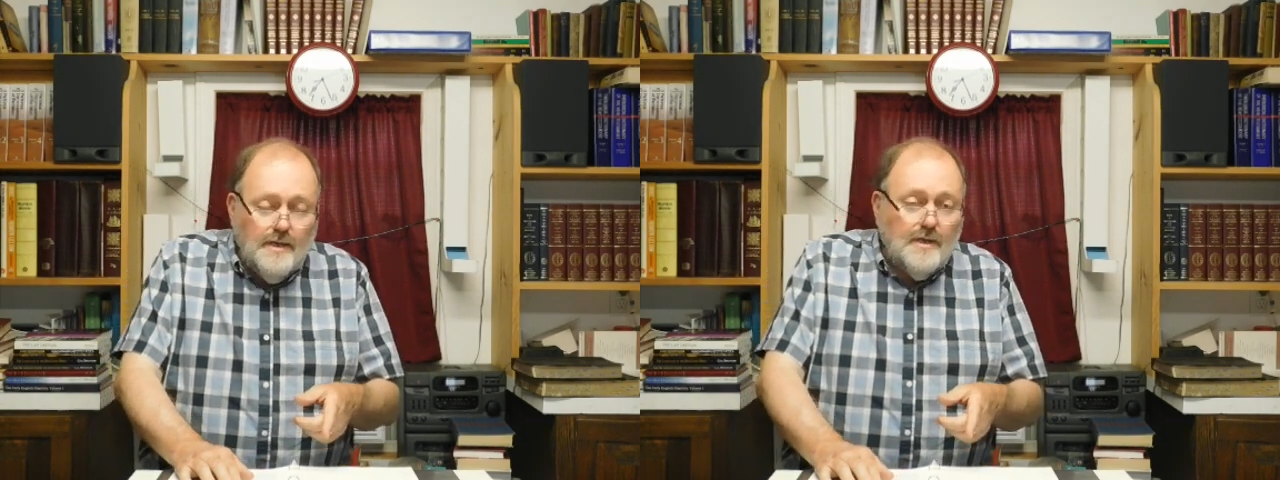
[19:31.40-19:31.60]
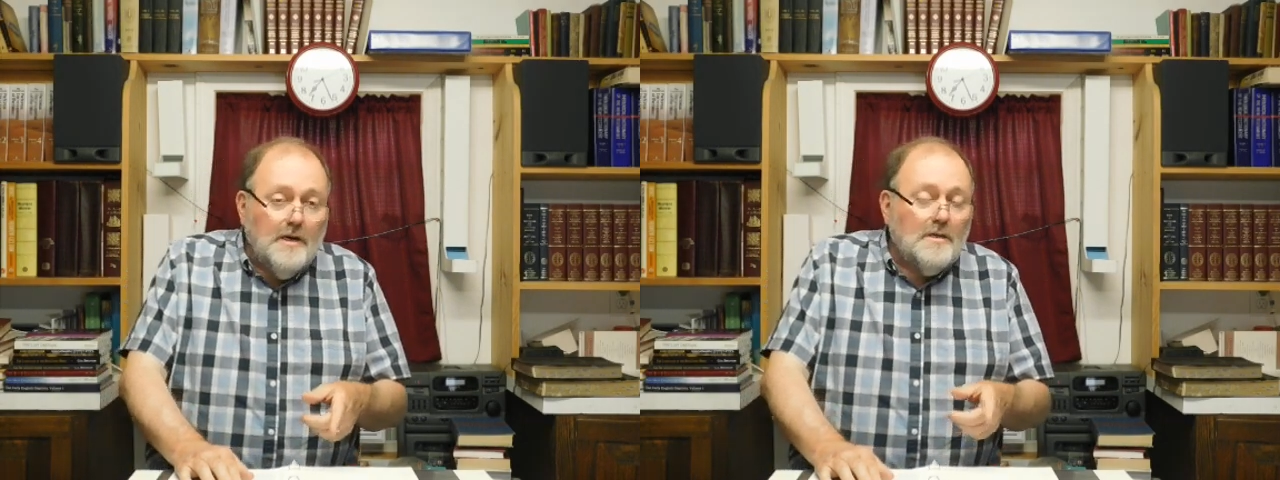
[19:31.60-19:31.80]

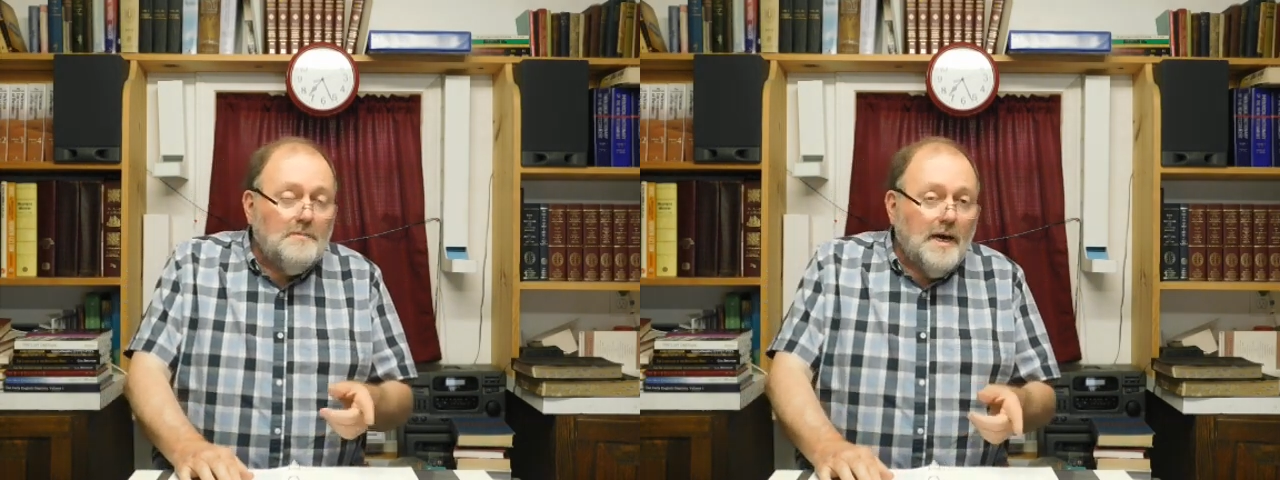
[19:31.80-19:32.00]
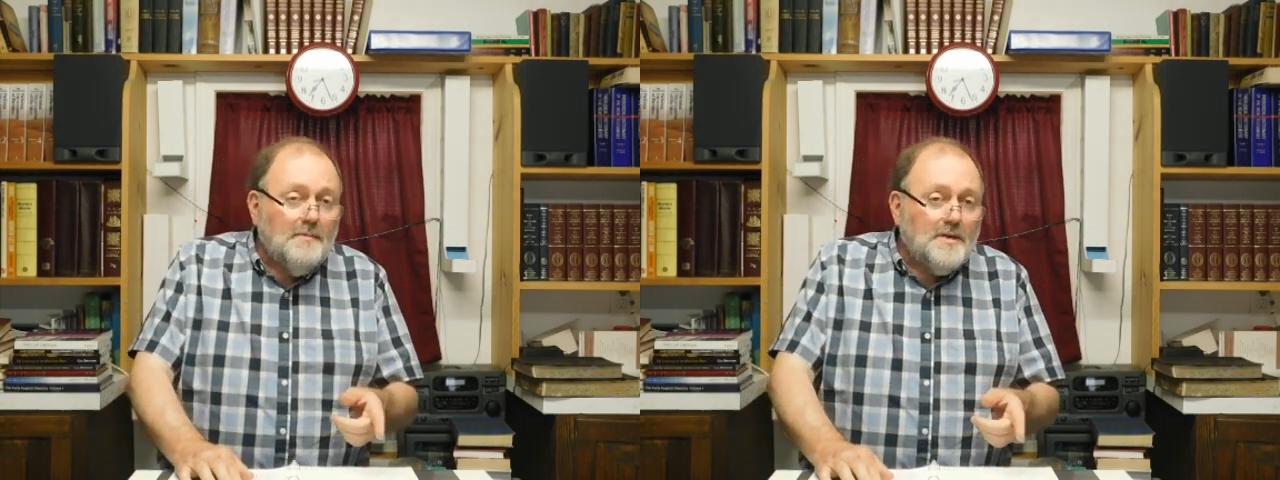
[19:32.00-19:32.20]
And the other
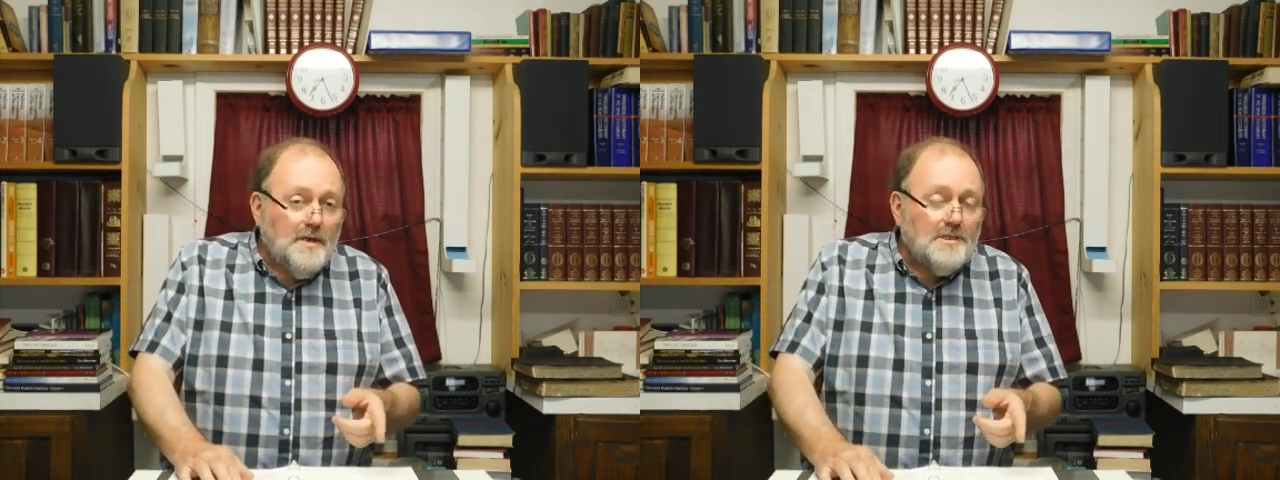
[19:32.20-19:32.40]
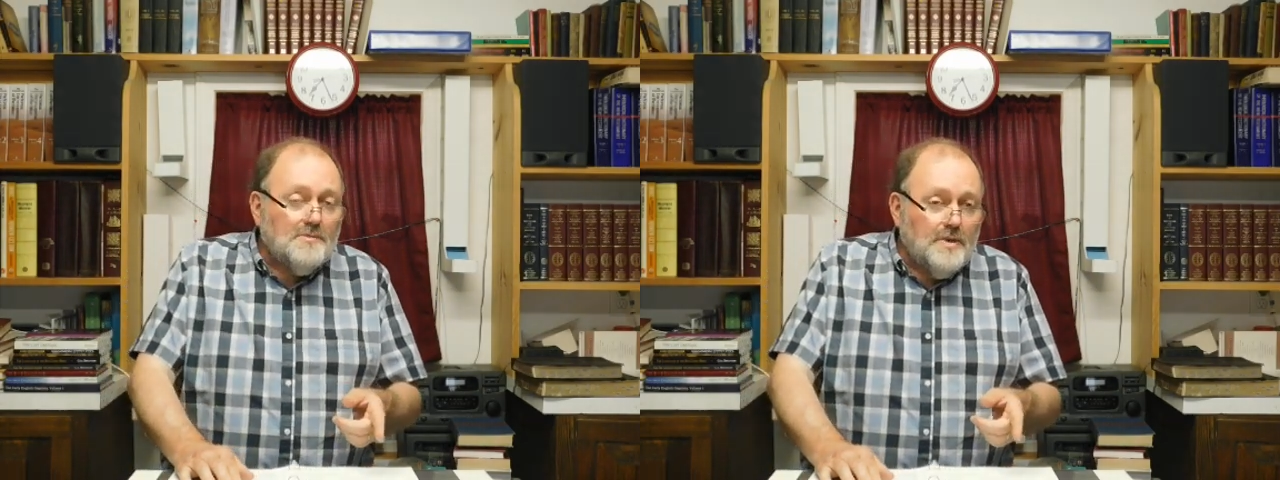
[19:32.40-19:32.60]

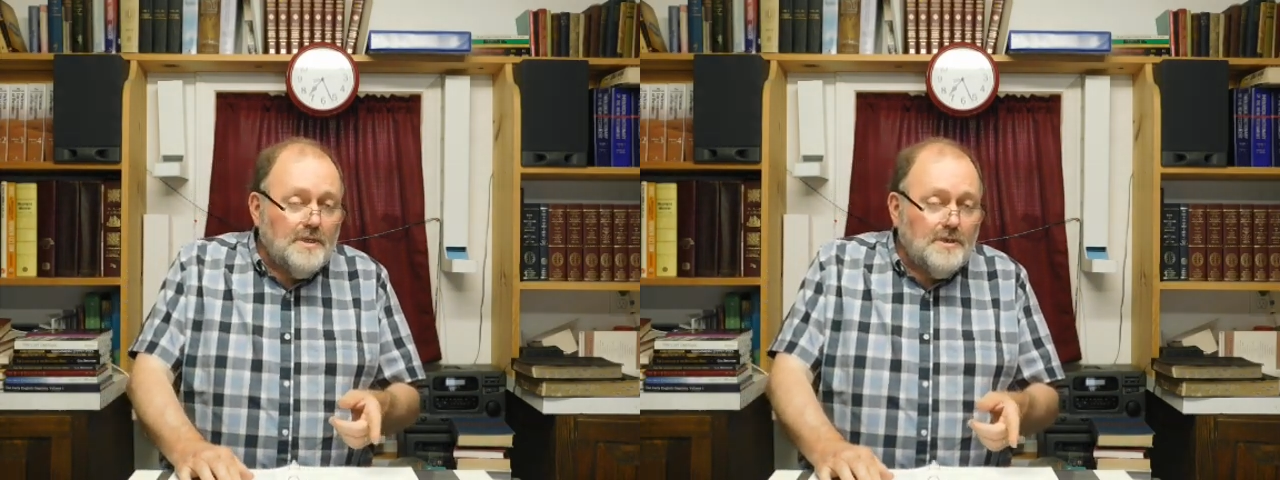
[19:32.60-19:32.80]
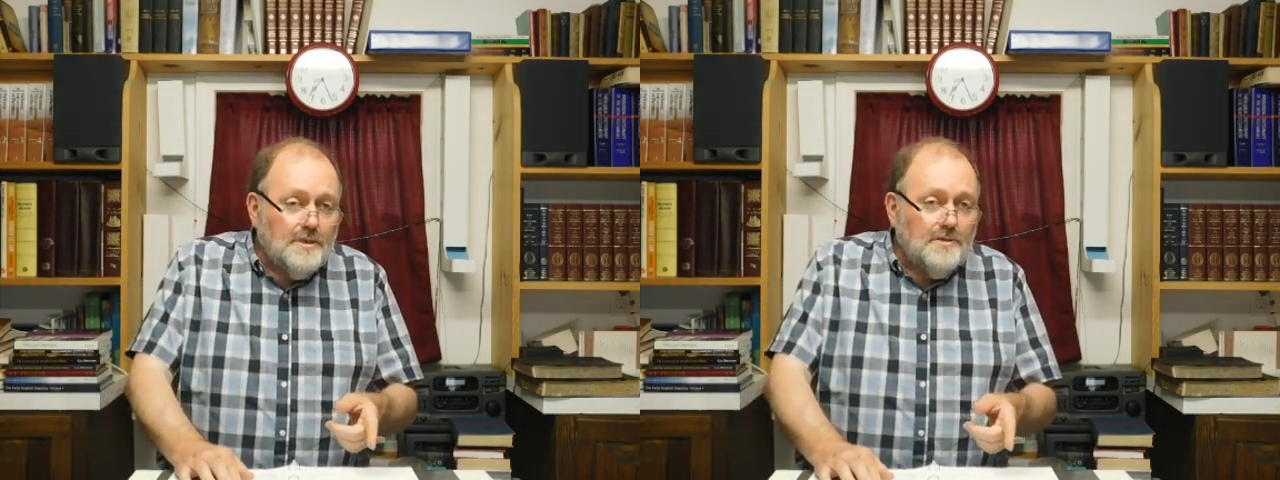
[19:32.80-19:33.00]
baptism
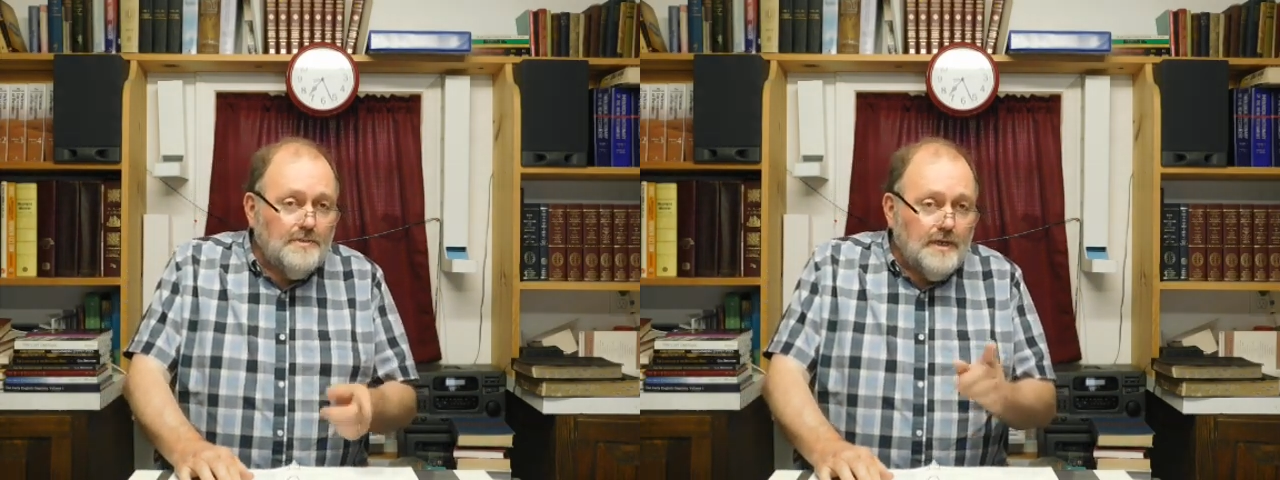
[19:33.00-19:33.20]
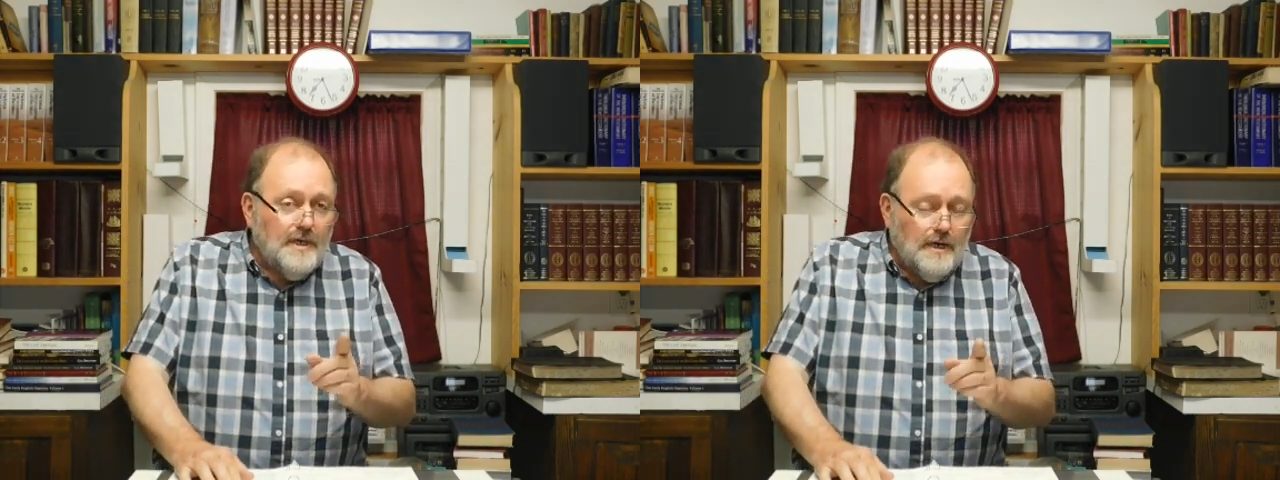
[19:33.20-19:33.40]
we do,